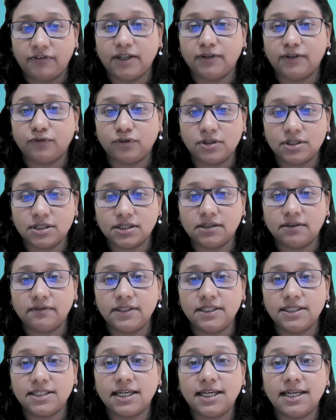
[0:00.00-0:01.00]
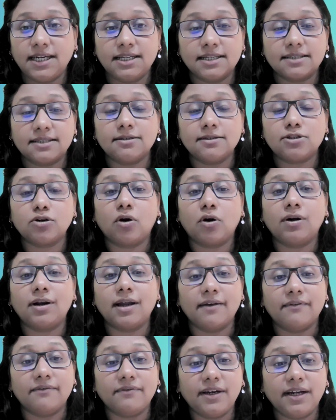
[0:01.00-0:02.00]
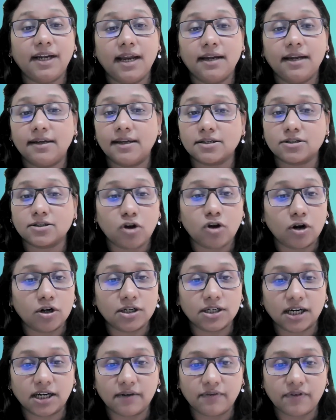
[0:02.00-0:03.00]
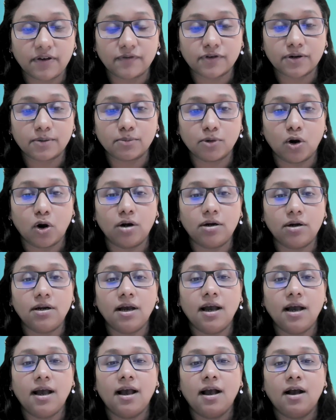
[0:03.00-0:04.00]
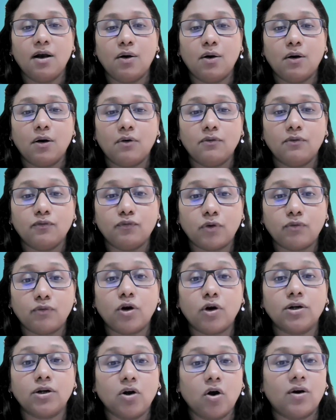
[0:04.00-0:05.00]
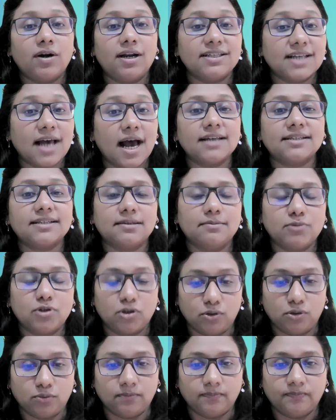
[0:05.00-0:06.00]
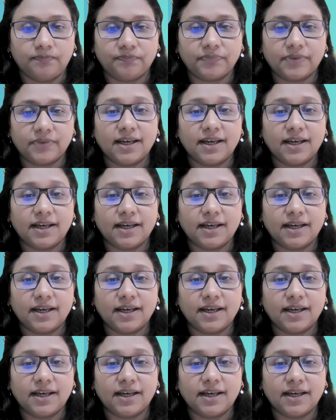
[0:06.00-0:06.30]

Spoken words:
faithful servant, he listens to God every day and does not turn away from God for what God has asked him to do.